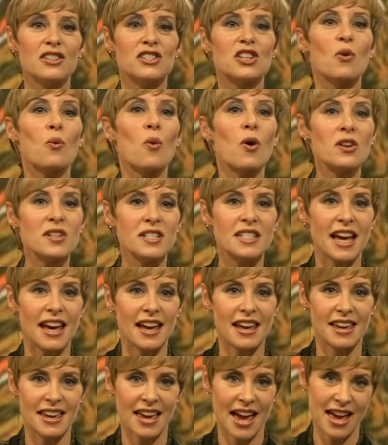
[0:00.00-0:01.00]
So one
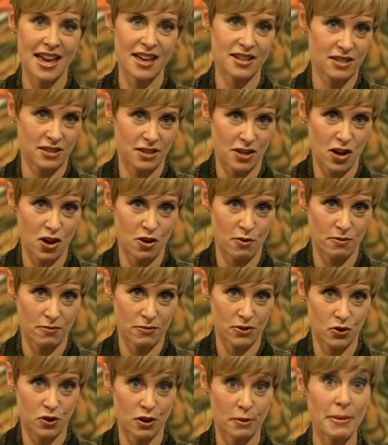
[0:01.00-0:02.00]
day, Kay is at home
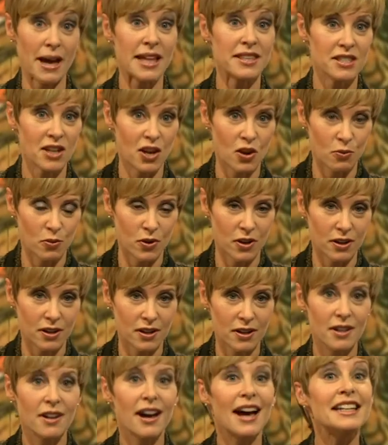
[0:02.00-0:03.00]
doing maths homework
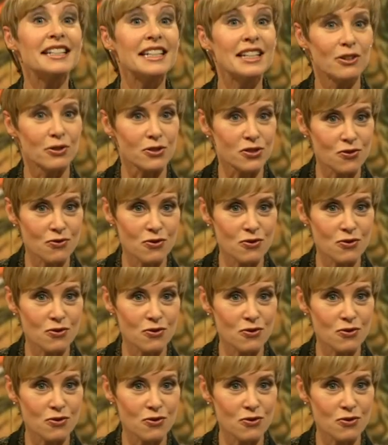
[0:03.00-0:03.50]
and he looks